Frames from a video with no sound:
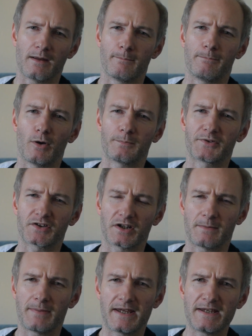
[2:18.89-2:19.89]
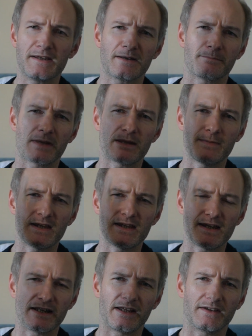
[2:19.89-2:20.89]
Bob's going to be maybe
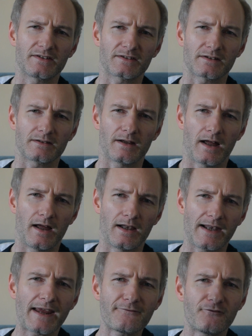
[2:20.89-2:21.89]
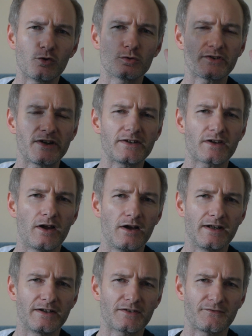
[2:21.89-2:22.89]
in his late 40s,
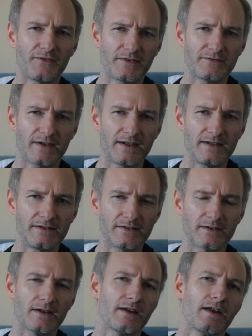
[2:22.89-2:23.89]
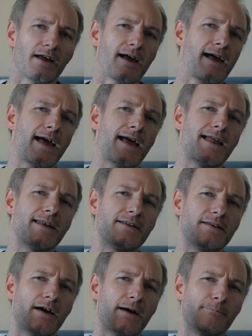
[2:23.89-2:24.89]
early 50s,
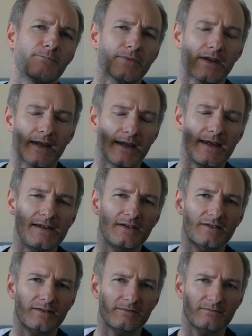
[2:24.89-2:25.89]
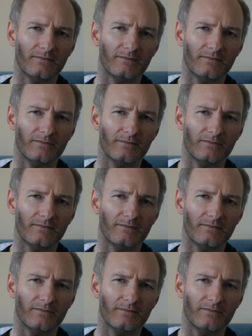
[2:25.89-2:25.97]
and he's